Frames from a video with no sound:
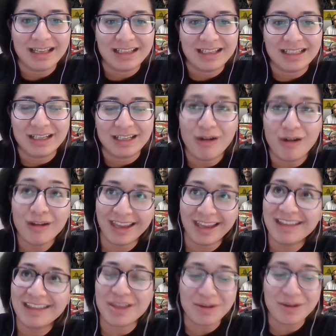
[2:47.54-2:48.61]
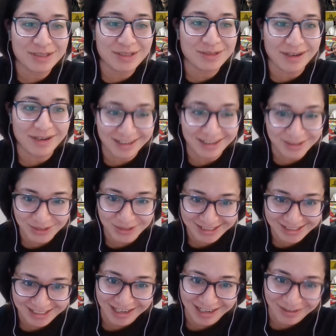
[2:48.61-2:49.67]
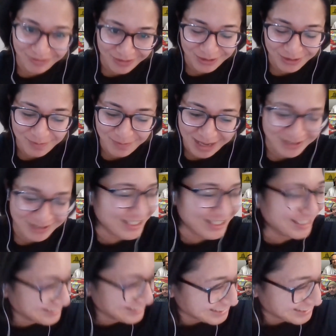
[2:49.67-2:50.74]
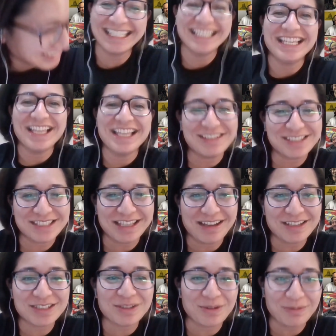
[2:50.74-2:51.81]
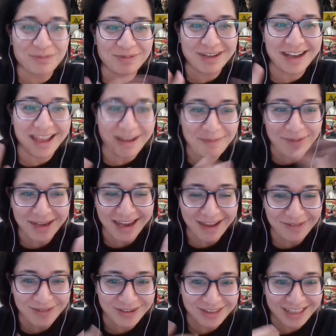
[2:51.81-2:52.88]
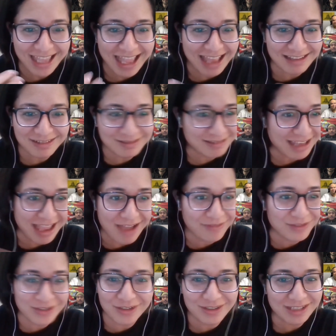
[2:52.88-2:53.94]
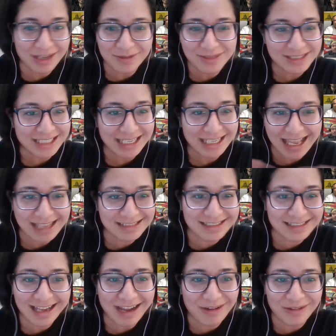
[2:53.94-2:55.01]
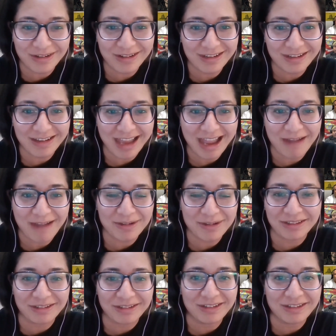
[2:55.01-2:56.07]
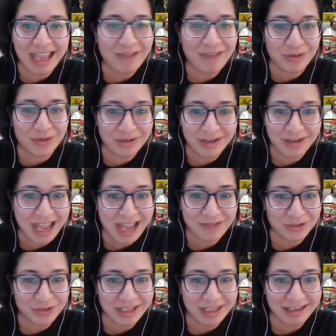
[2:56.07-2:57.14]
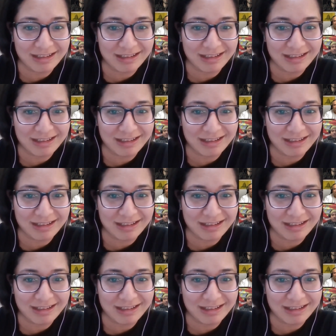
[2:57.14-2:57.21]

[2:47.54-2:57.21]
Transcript: Okay. That was quite interesting for you, Michael. It's so what happened after that? After that was the last encounter you had with her ever after